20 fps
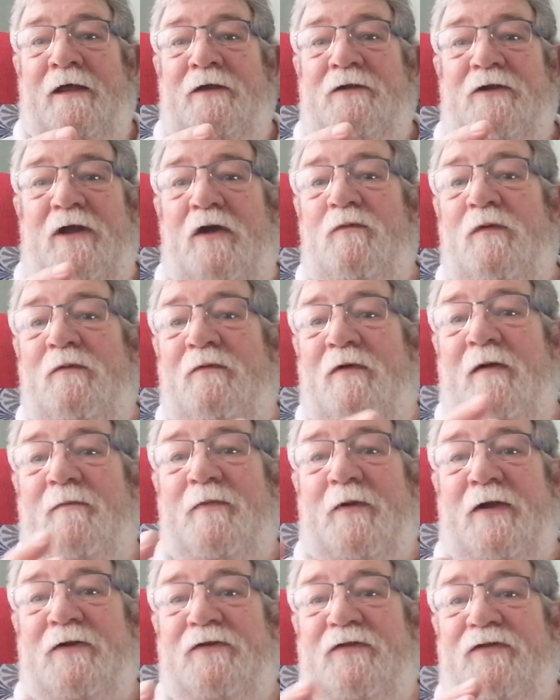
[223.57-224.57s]
Now, we were
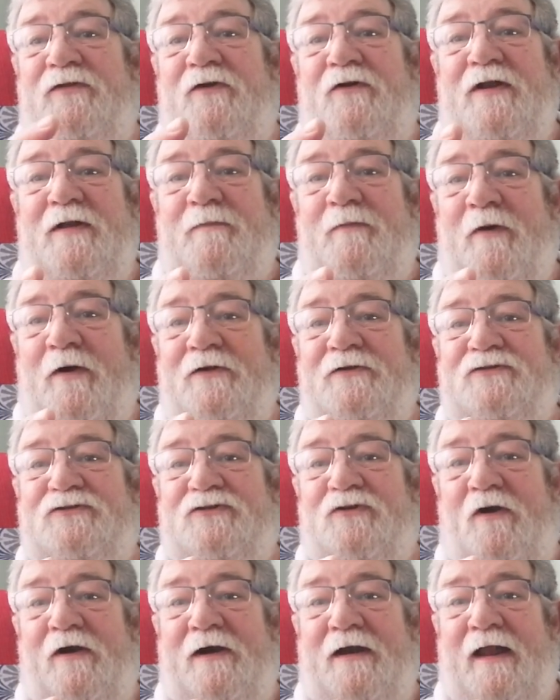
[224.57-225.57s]
about £30
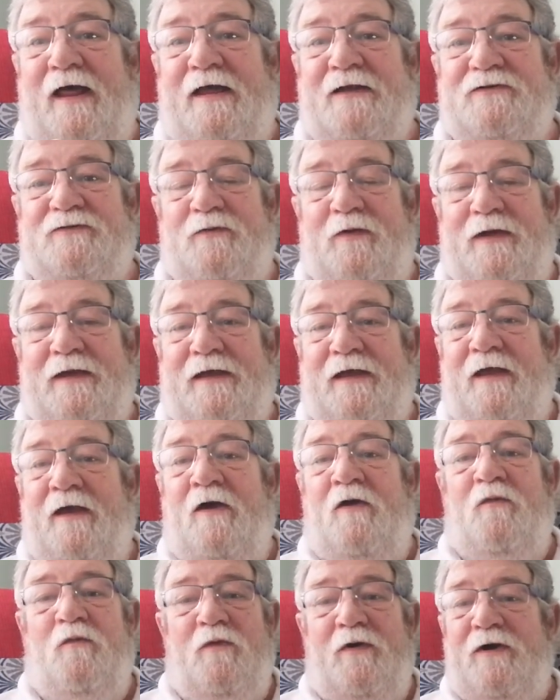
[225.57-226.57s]
short last week.
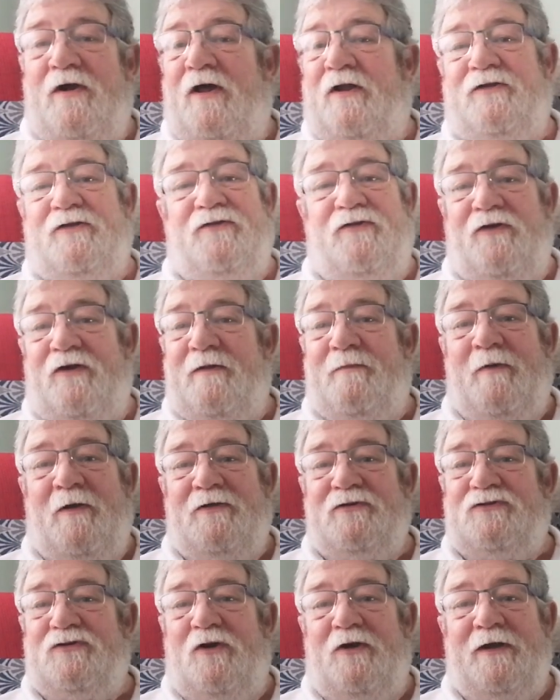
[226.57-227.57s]
We're not
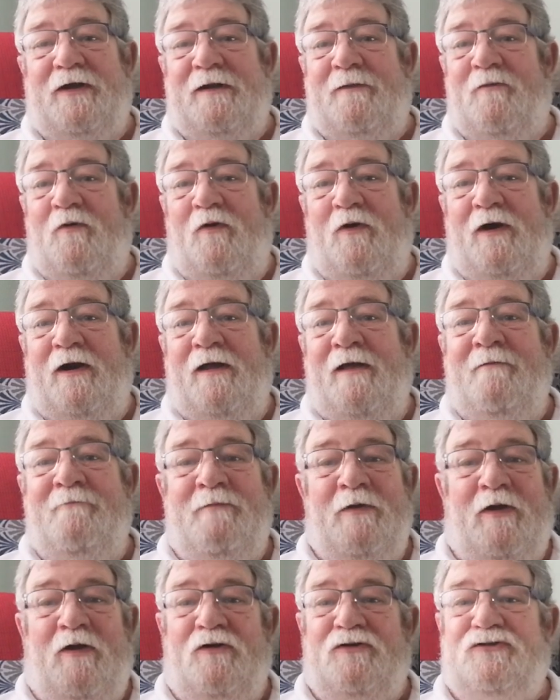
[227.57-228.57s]
£30 short anymore,
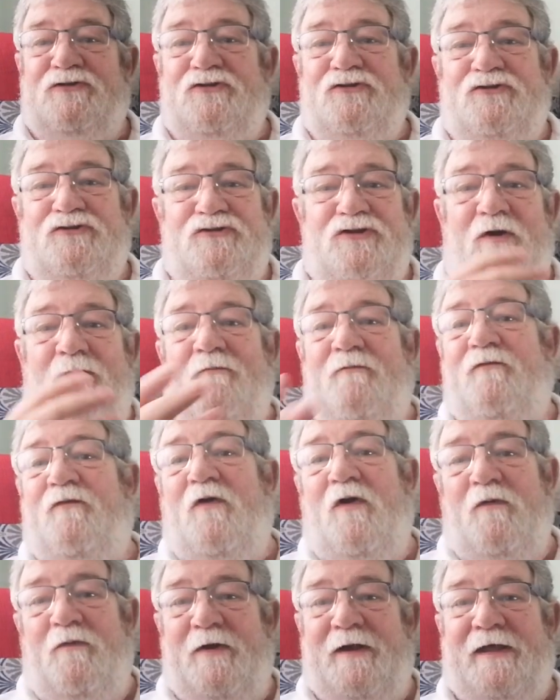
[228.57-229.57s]
because you jump
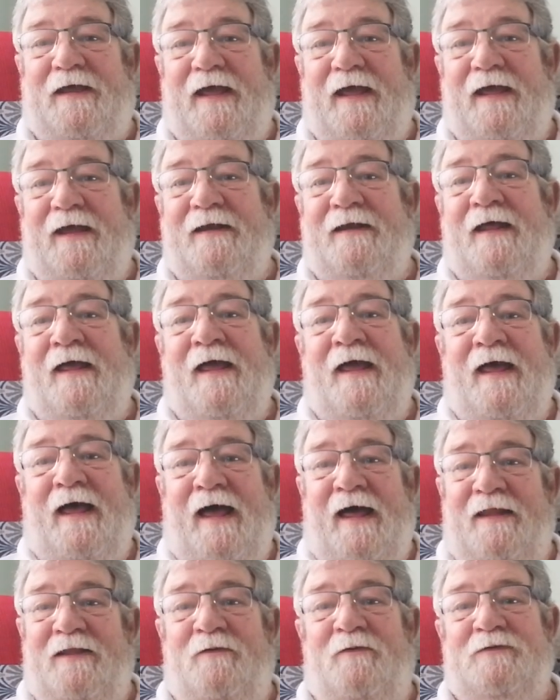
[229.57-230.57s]
forward again,
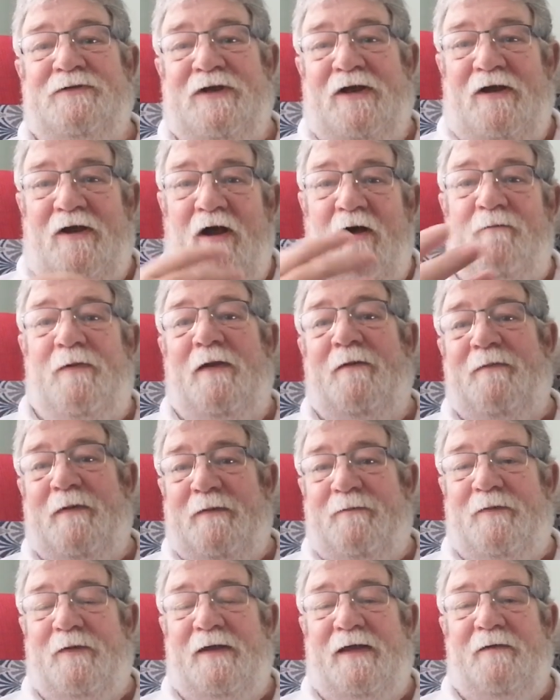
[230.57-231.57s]
and there was a couple of
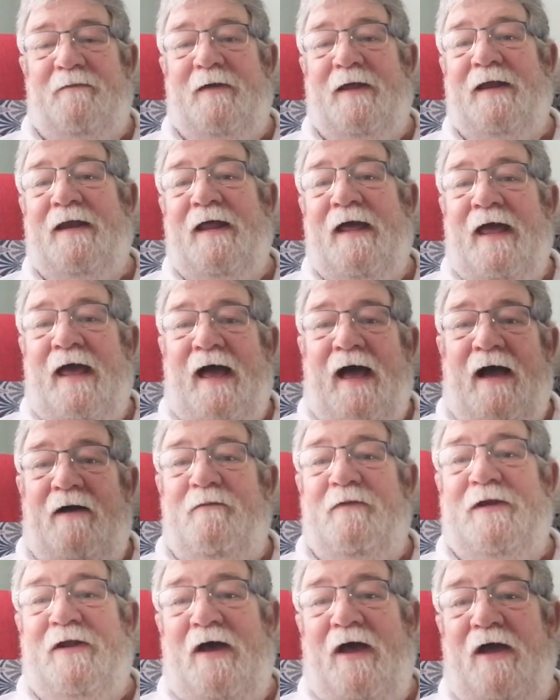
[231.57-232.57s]
people come in, and
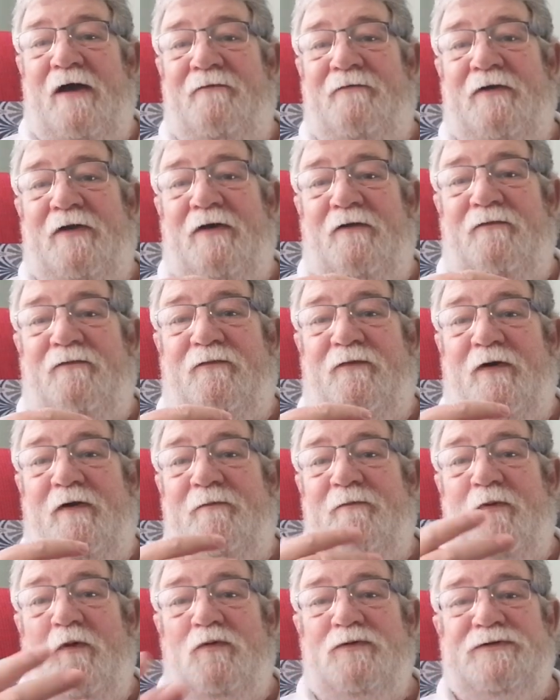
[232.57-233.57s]
we now have enough for
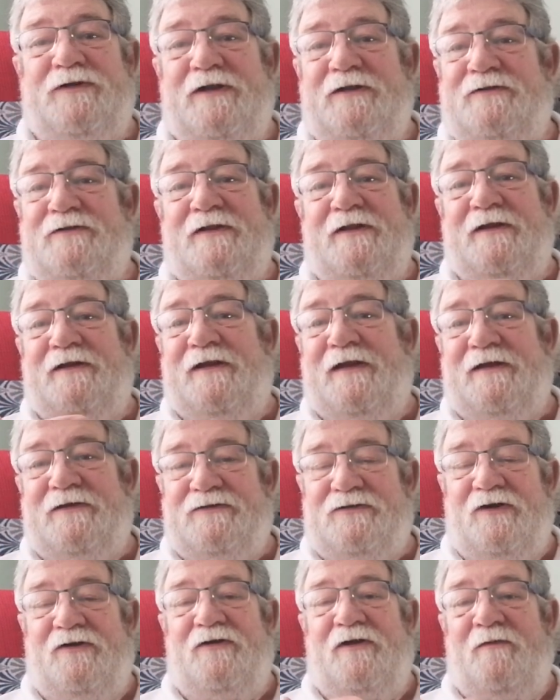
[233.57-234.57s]
postage of the
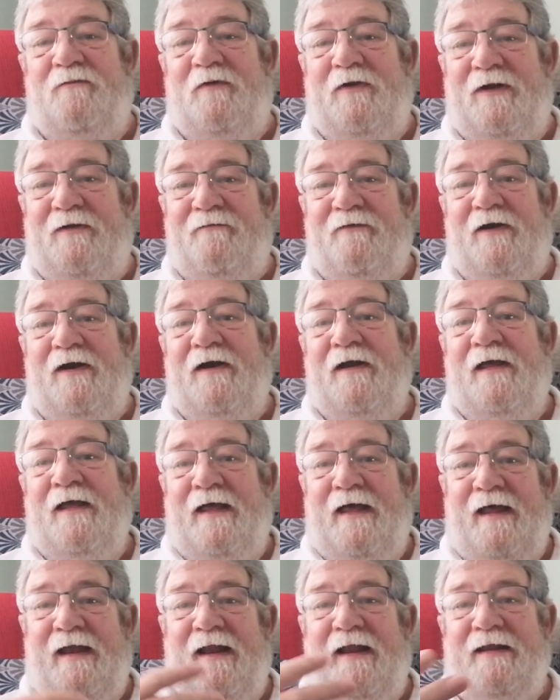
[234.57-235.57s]
t-shirt and whatever,
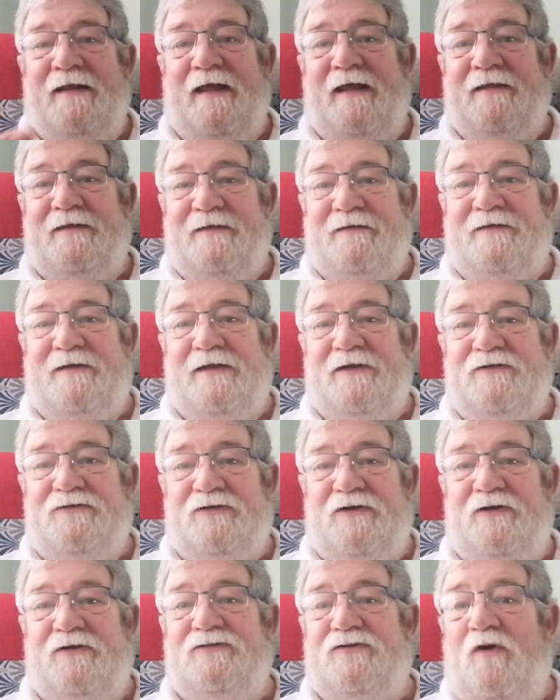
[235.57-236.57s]
and I'll get the
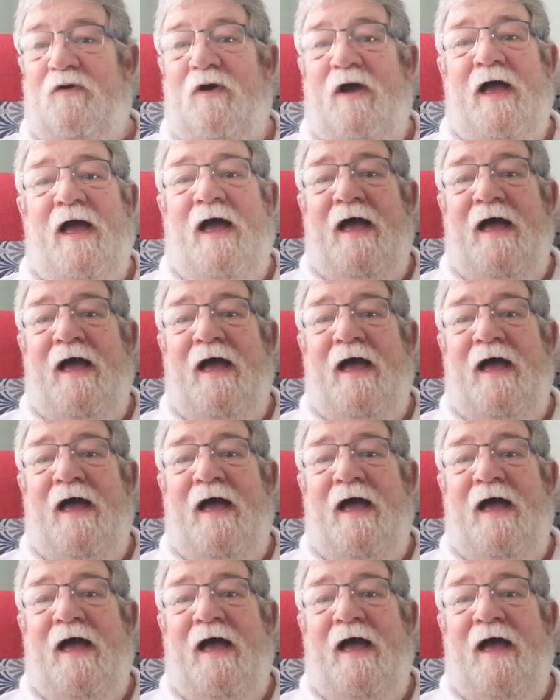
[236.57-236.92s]
t-shirt. So